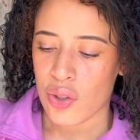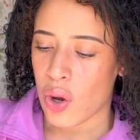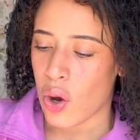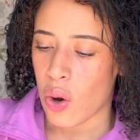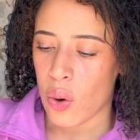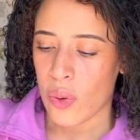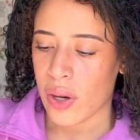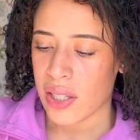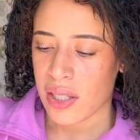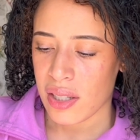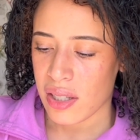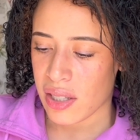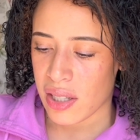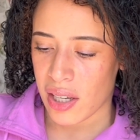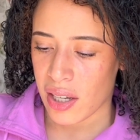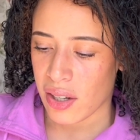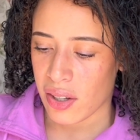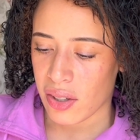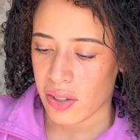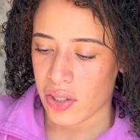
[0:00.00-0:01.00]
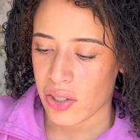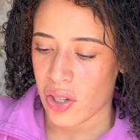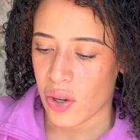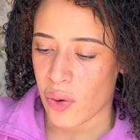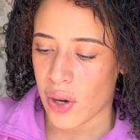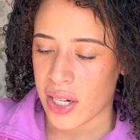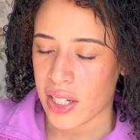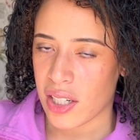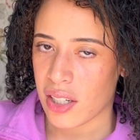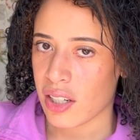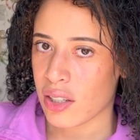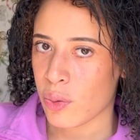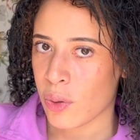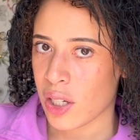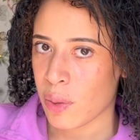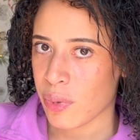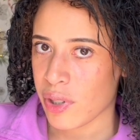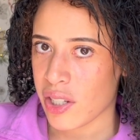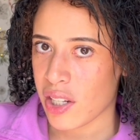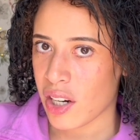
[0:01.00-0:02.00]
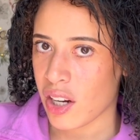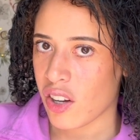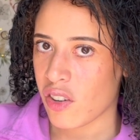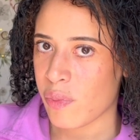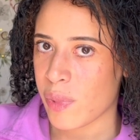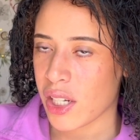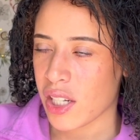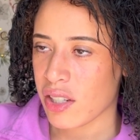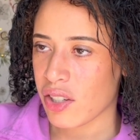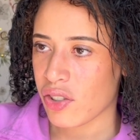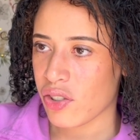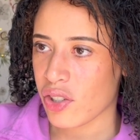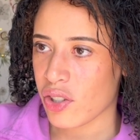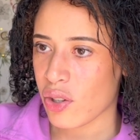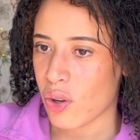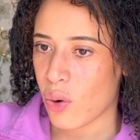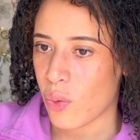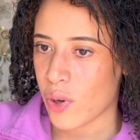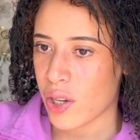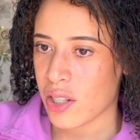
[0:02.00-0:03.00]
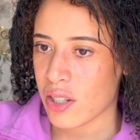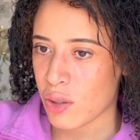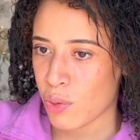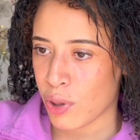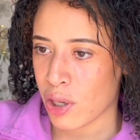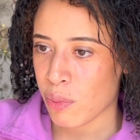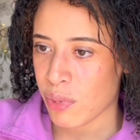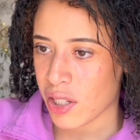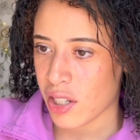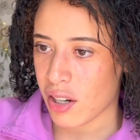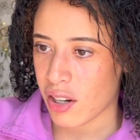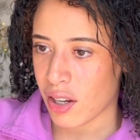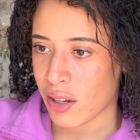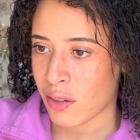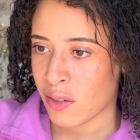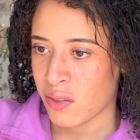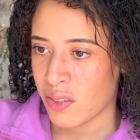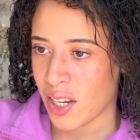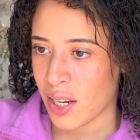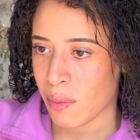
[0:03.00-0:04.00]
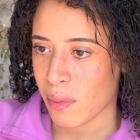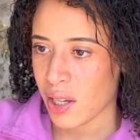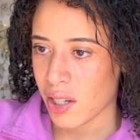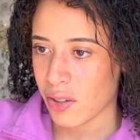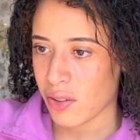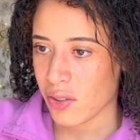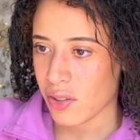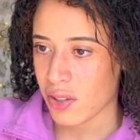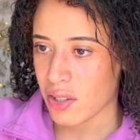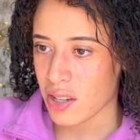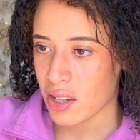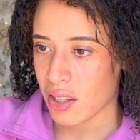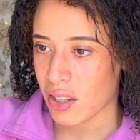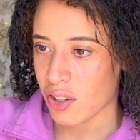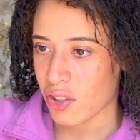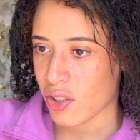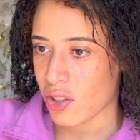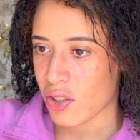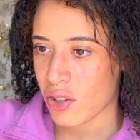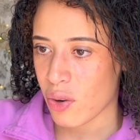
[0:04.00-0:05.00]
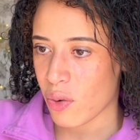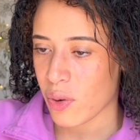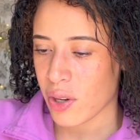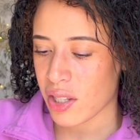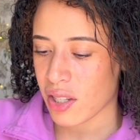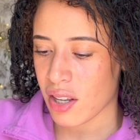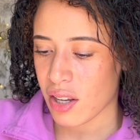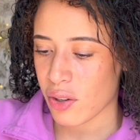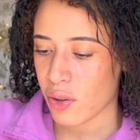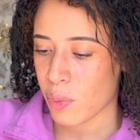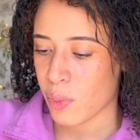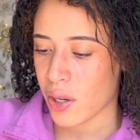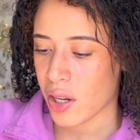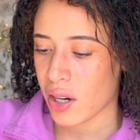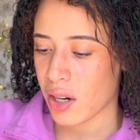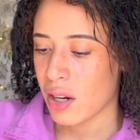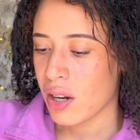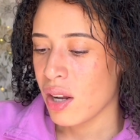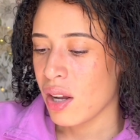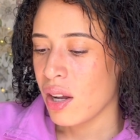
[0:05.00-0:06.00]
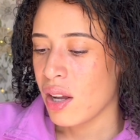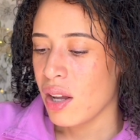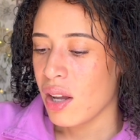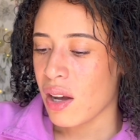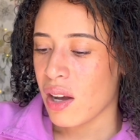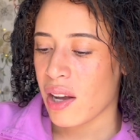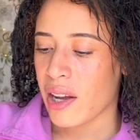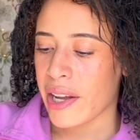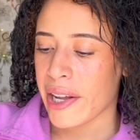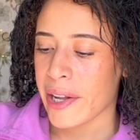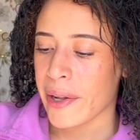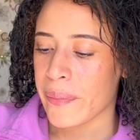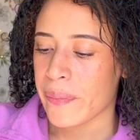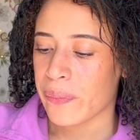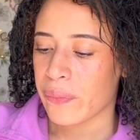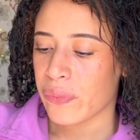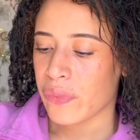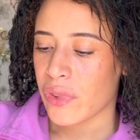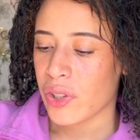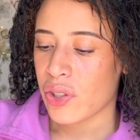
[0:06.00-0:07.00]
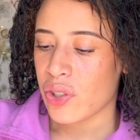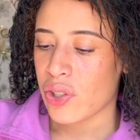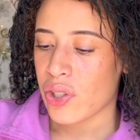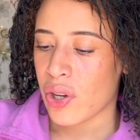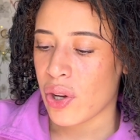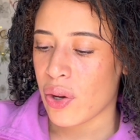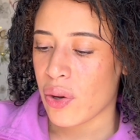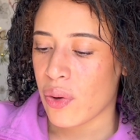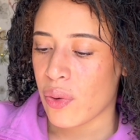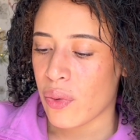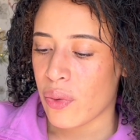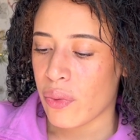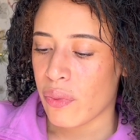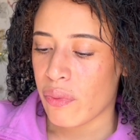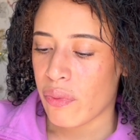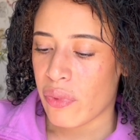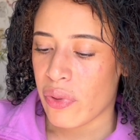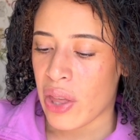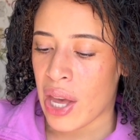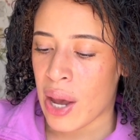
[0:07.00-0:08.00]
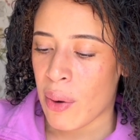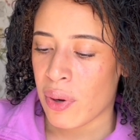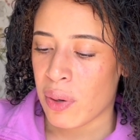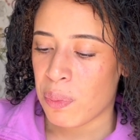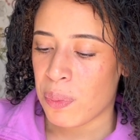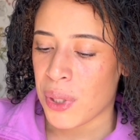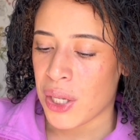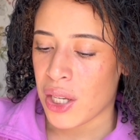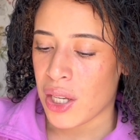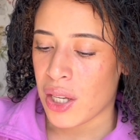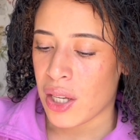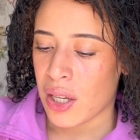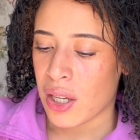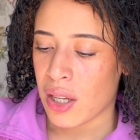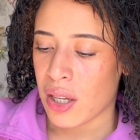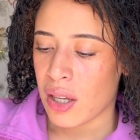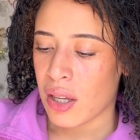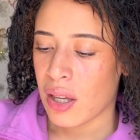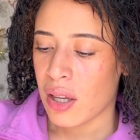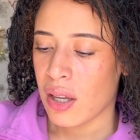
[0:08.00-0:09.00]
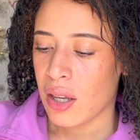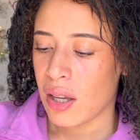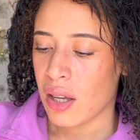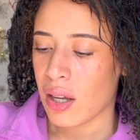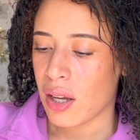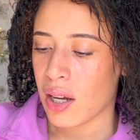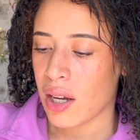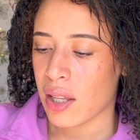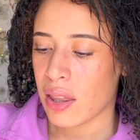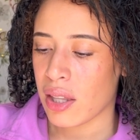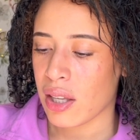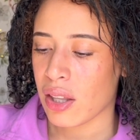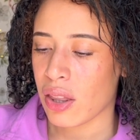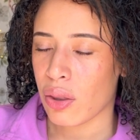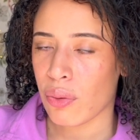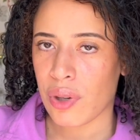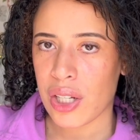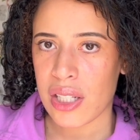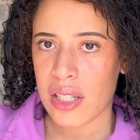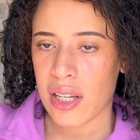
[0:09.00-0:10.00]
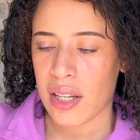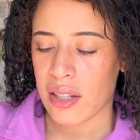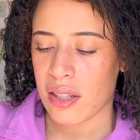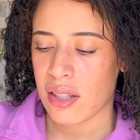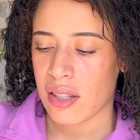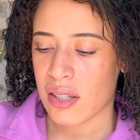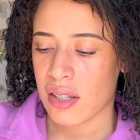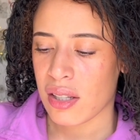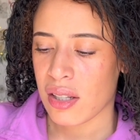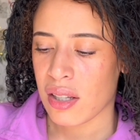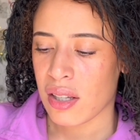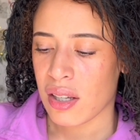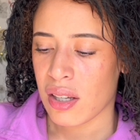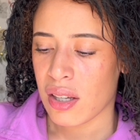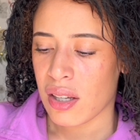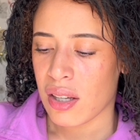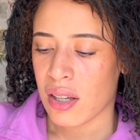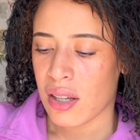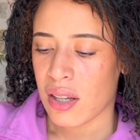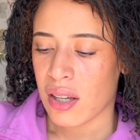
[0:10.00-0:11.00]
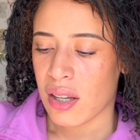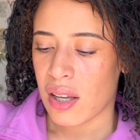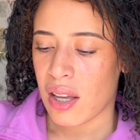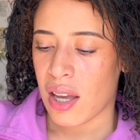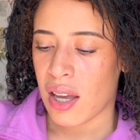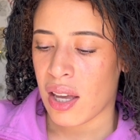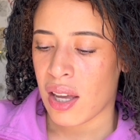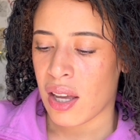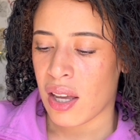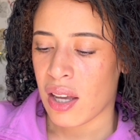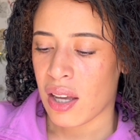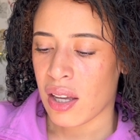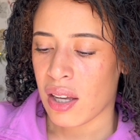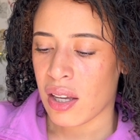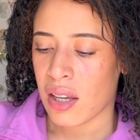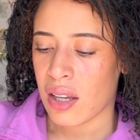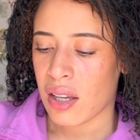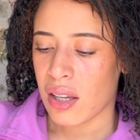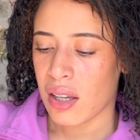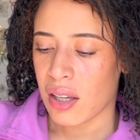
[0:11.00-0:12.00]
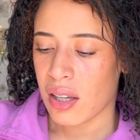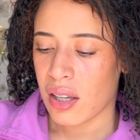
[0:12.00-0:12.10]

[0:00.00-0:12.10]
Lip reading: always a sale, so I did the 20% off because there's just always 20% off at Michael's. Like there's just always that coupon. So that would be, I think, 3 cents a